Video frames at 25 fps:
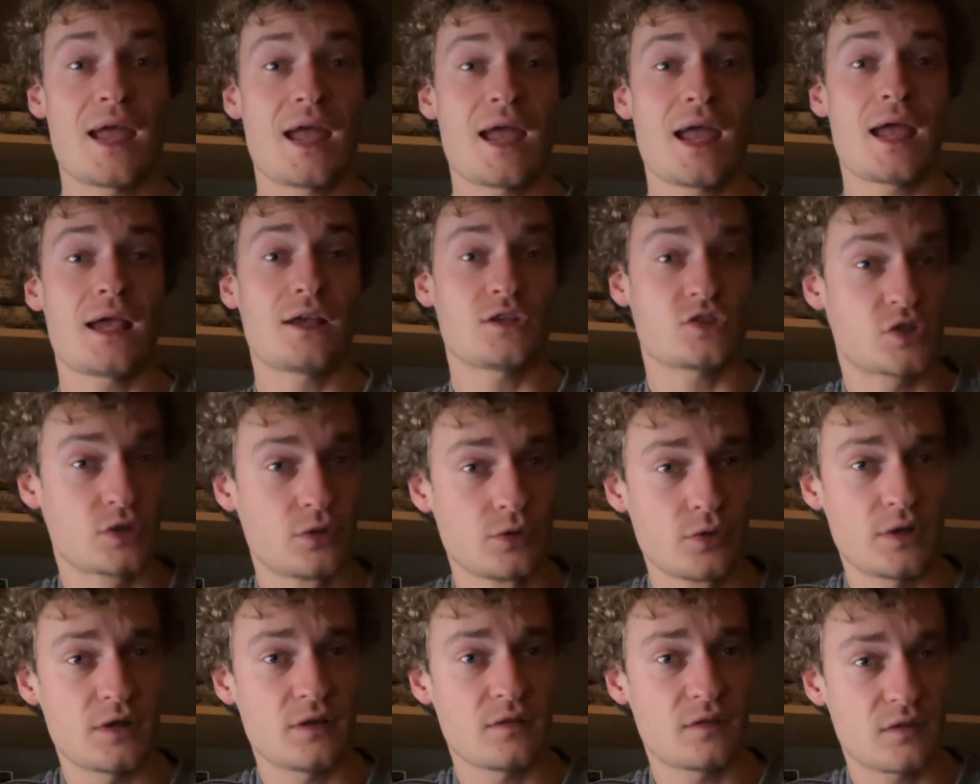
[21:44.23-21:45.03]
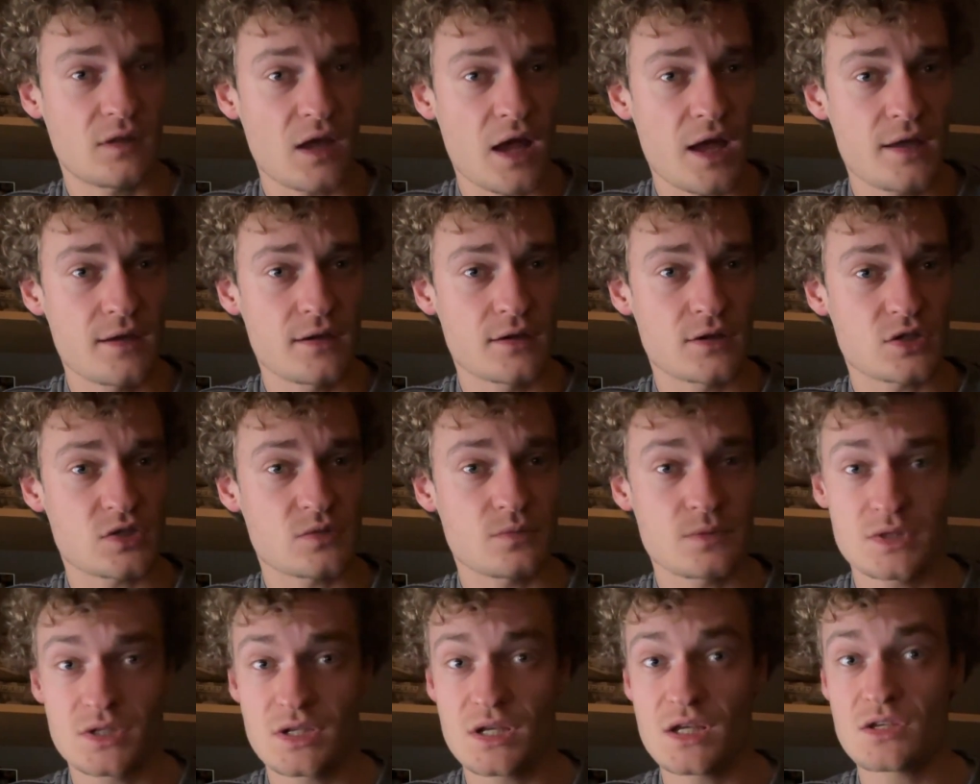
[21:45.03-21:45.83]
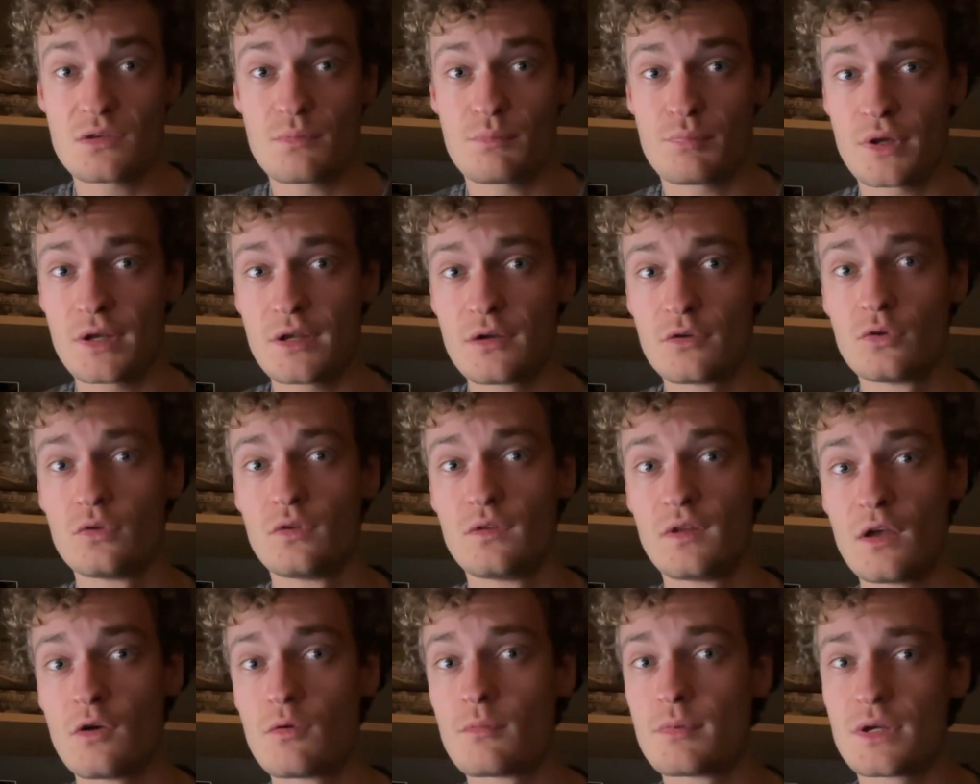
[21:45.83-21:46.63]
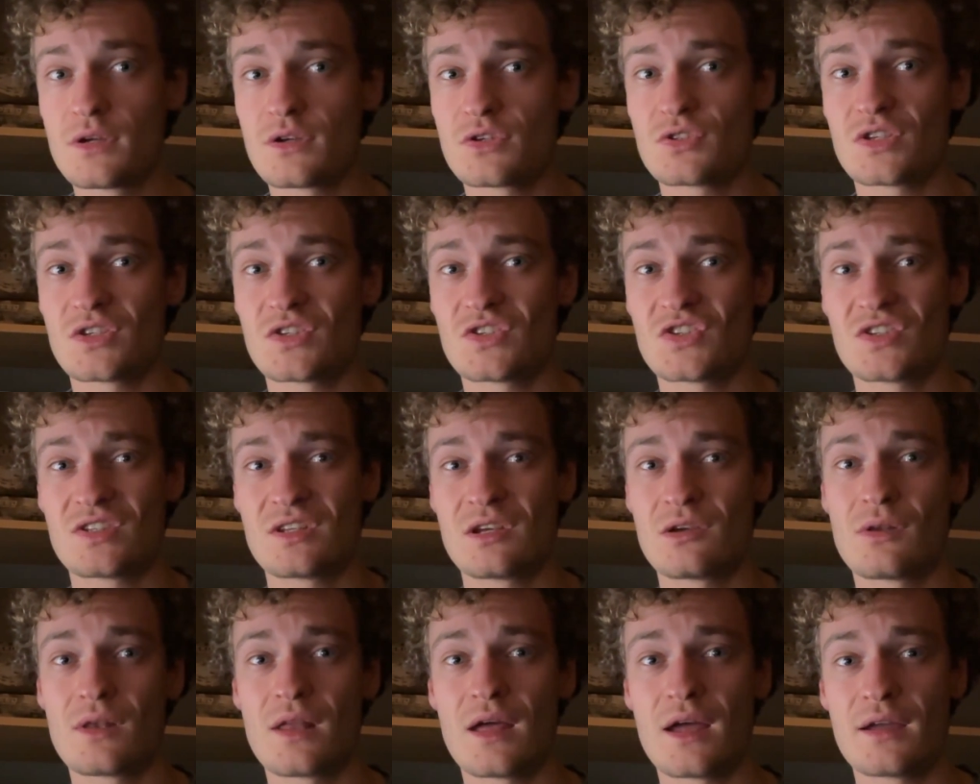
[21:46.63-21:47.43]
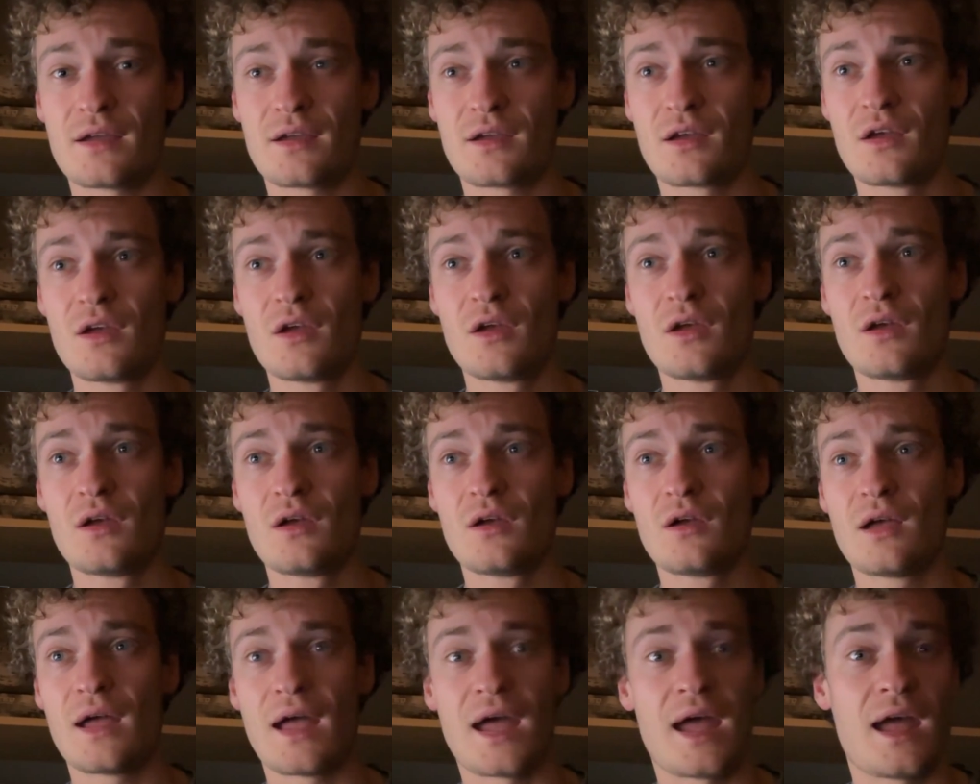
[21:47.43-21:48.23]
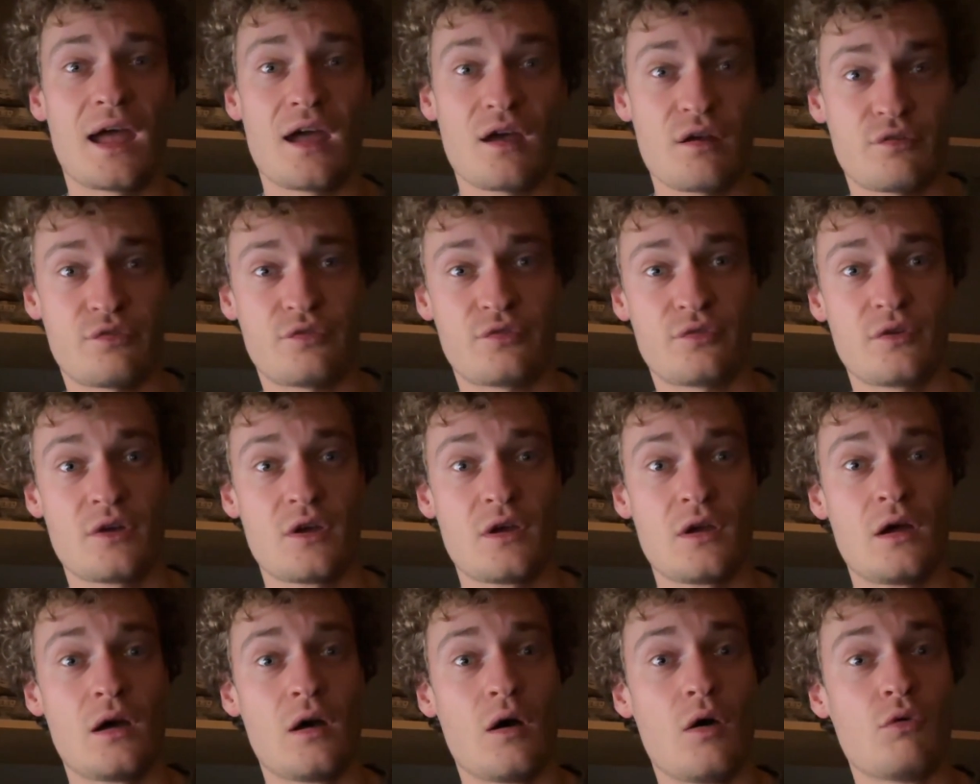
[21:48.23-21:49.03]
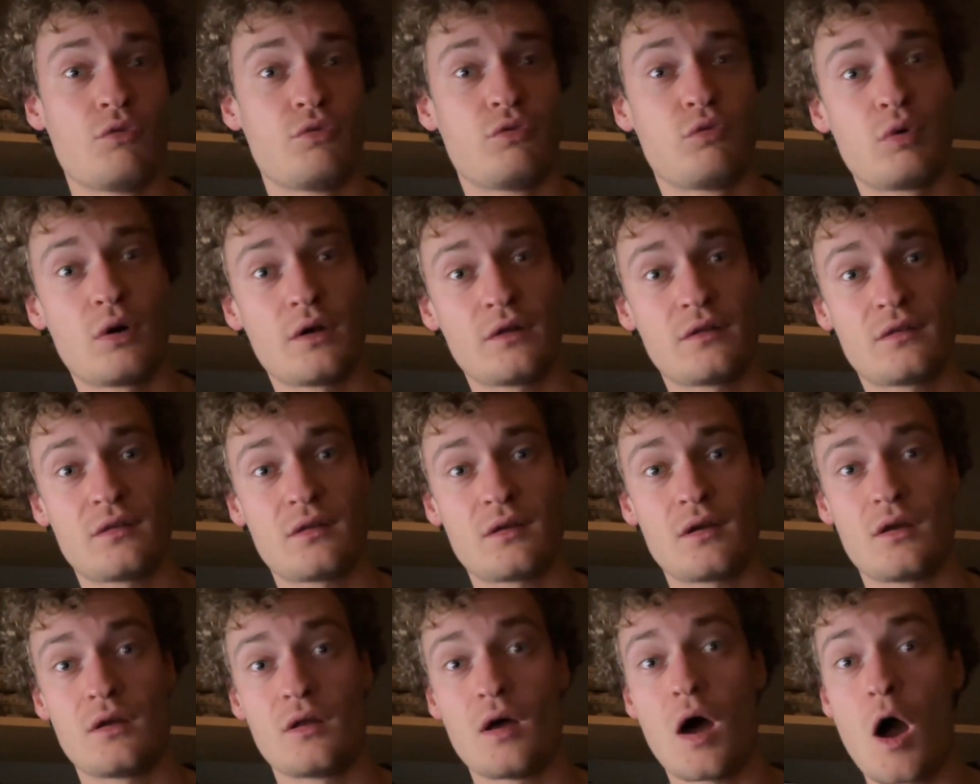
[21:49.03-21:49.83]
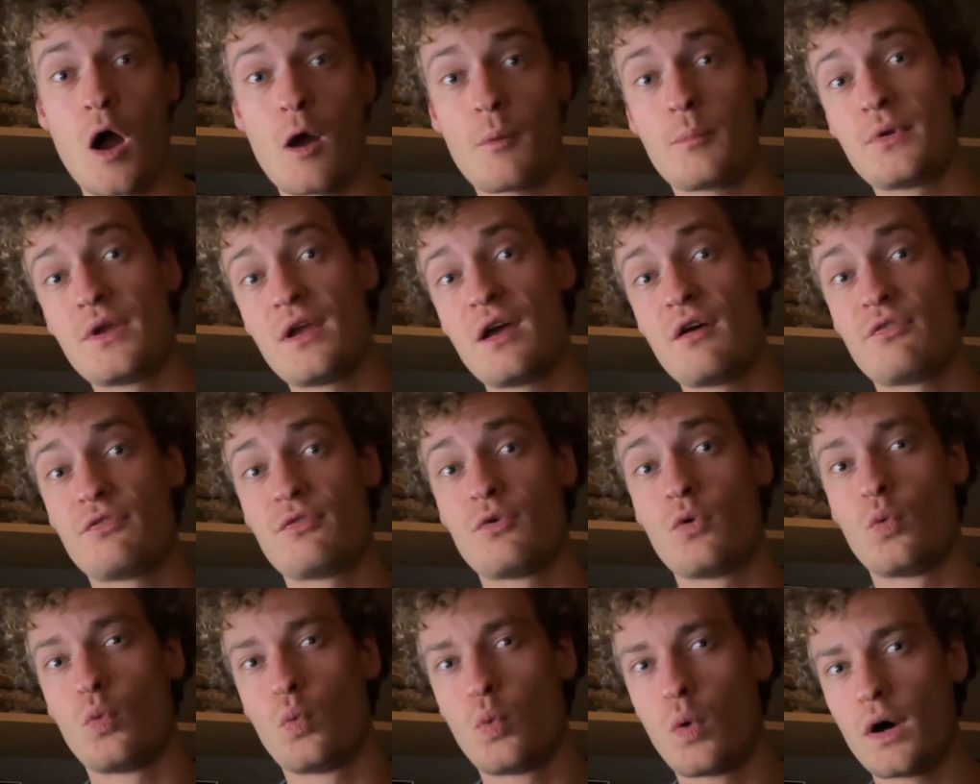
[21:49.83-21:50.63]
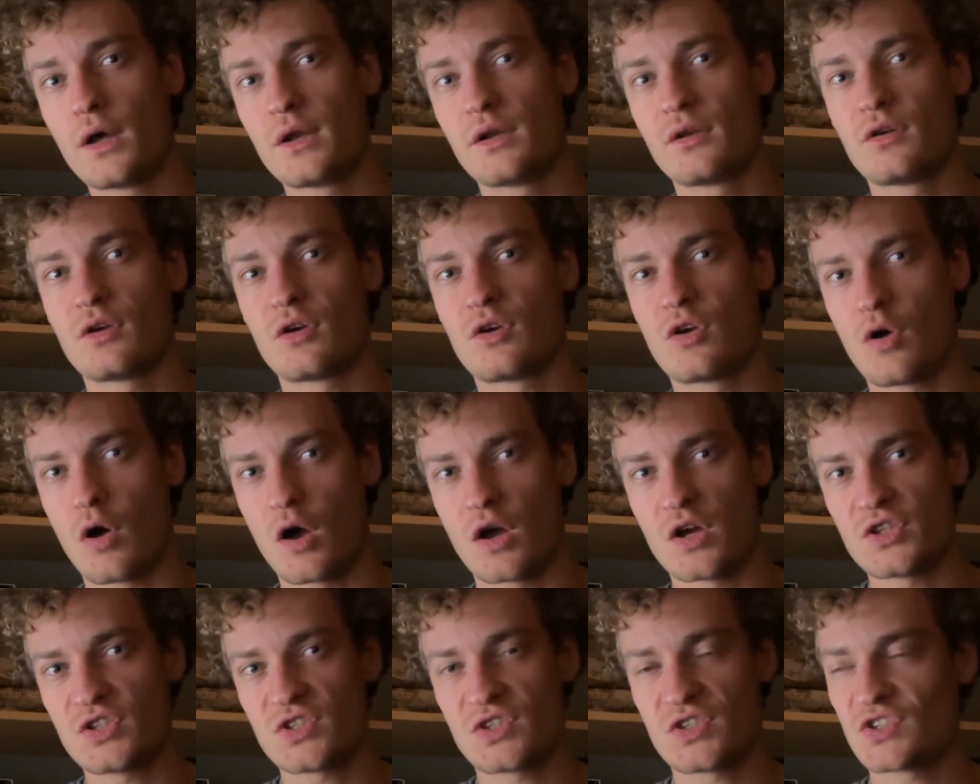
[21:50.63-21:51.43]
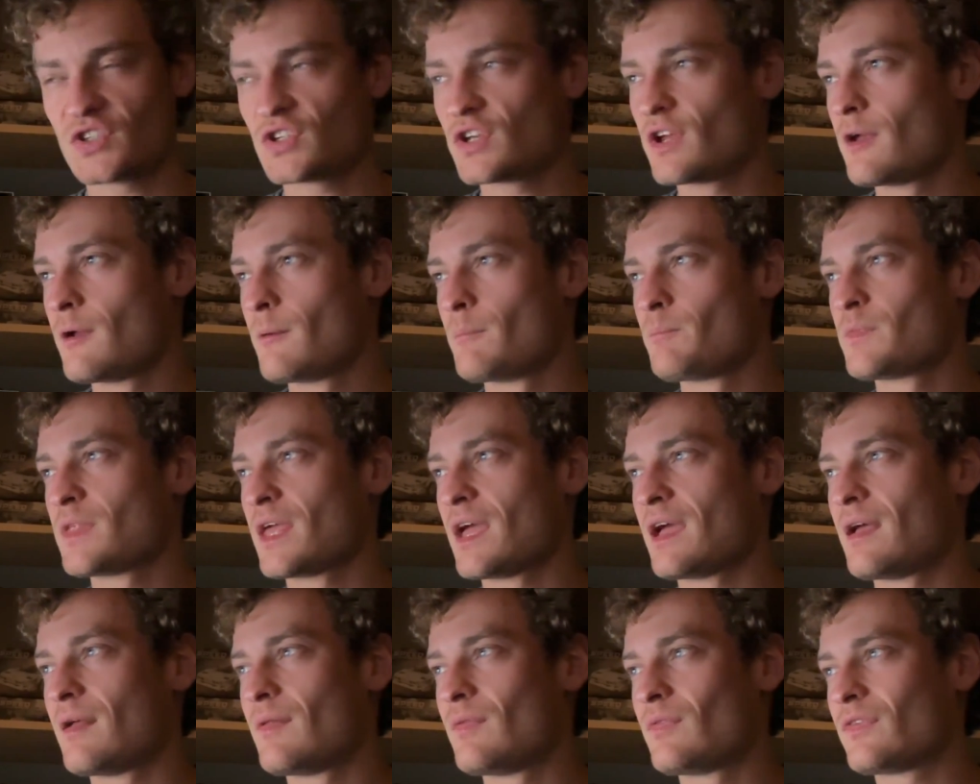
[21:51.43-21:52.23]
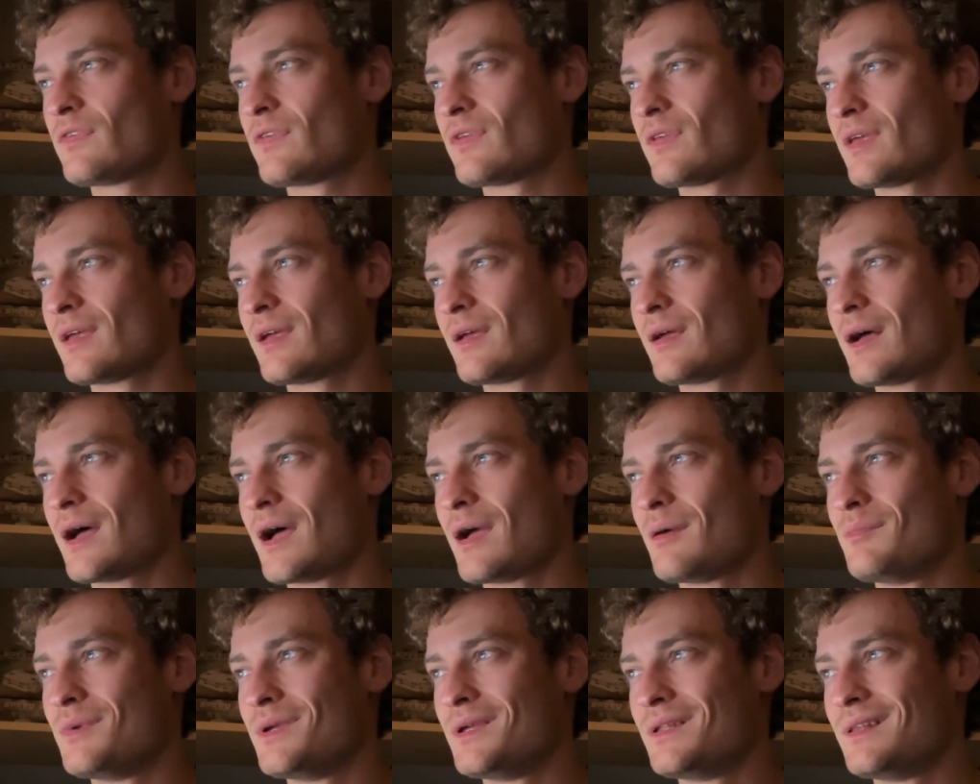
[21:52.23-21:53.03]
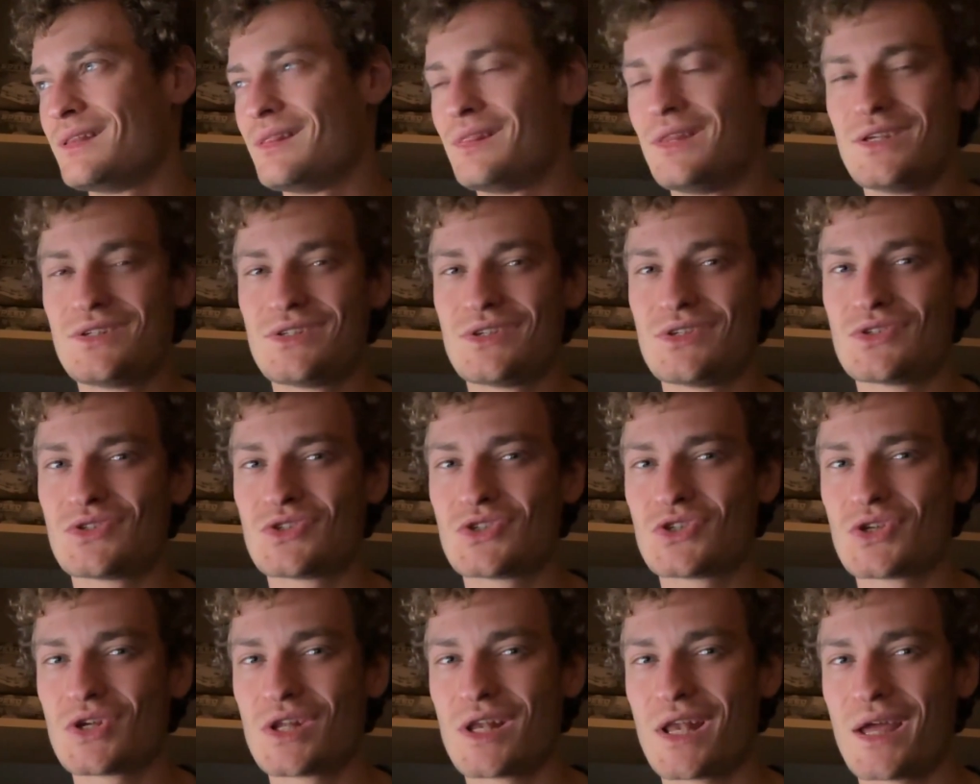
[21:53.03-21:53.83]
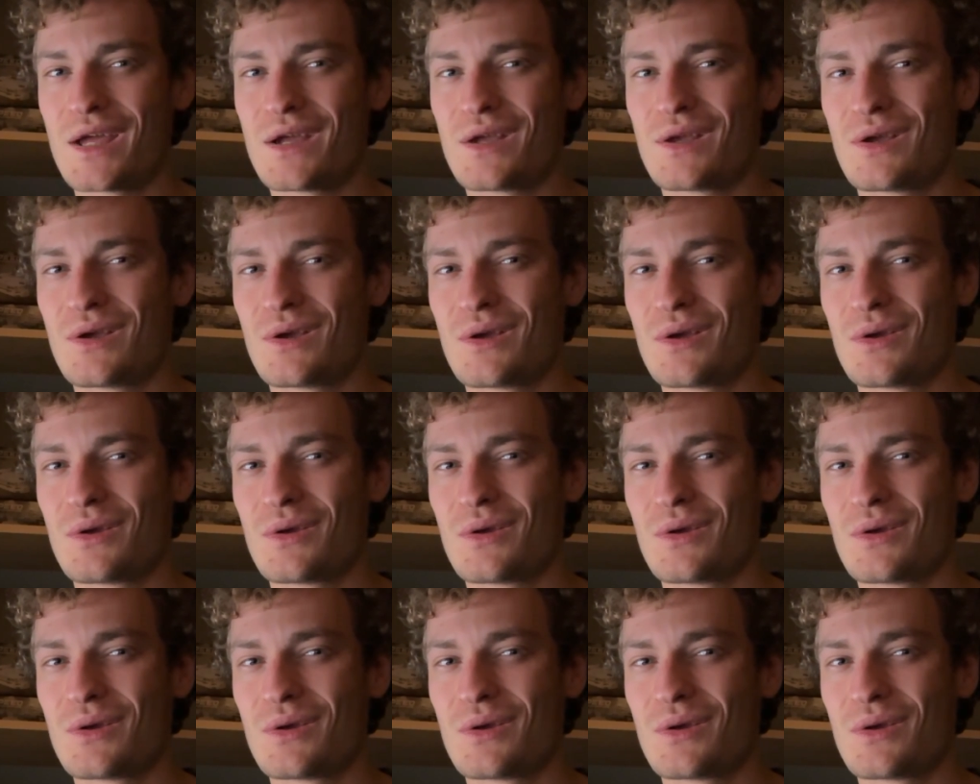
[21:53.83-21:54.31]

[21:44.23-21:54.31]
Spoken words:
excluding tires, which is a pretty good deal because it's still like half of what an RPF 1 costs. And I mean, this is like,